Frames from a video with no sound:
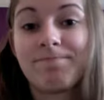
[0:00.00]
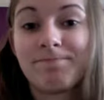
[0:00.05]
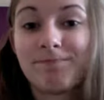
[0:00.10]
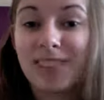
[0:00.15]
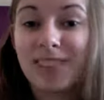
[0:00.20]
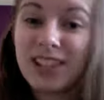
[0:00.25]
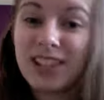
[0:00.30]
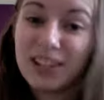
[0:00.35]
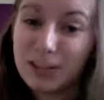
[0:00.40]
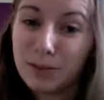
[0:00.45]

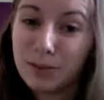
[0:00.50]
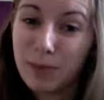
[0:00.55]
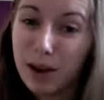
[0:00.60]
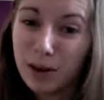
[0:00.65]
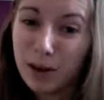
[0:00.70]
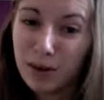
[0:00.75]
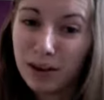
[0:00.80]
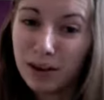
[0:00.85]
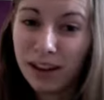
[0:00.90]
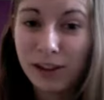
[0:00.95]
it doesn't
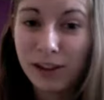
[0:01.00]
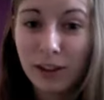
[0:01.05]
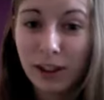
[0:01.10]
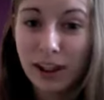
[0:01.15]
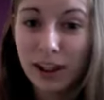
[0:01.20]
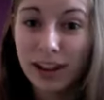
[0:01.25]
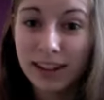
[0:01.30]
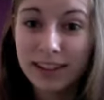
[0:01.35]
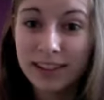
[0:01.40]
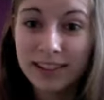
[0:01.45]
matter what I look
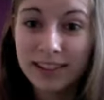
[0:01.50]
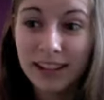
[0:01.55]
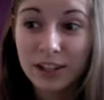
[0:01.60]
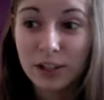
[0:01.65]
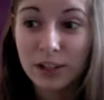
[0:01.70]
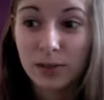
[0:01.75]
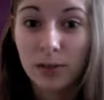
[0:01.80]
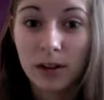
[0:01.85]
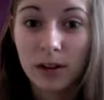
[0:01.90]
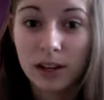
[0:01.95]
like because I
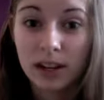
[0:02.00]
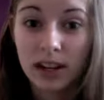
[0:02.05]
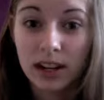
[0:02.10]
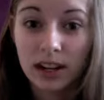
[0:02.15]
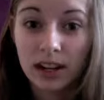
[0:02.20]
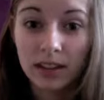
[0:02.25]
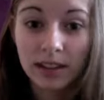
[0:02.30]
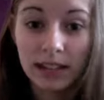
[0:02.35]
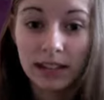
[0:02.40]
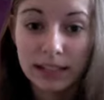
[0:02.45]
just wanted
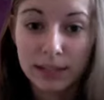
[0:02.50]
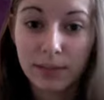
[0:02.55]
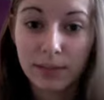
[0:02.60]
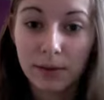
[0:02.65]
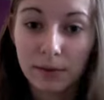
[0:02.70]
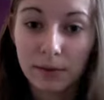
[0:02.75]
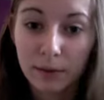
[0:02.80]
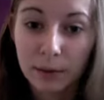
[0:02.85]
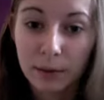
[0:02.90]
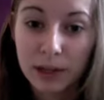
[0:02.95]
to get some
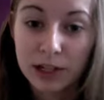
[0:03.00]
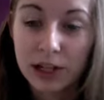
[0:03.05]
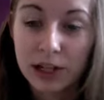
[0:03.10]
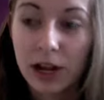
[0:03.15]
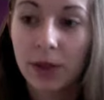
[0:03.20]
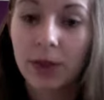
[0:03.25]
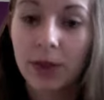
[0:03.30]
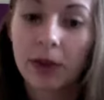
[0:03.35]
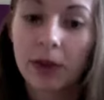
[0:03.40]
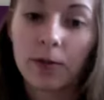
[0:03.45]
information
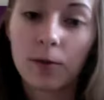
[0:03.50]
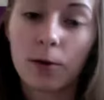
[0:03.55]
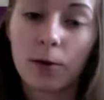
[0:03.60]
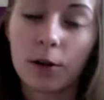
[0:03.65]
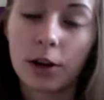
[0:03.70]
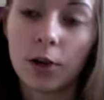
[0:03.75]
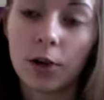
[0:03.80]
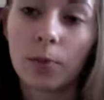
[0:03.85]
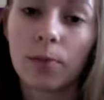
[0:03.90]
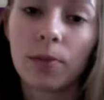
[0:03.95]
out there for
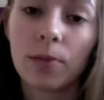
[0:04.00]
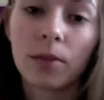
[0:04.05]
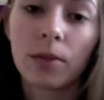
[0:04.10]
you.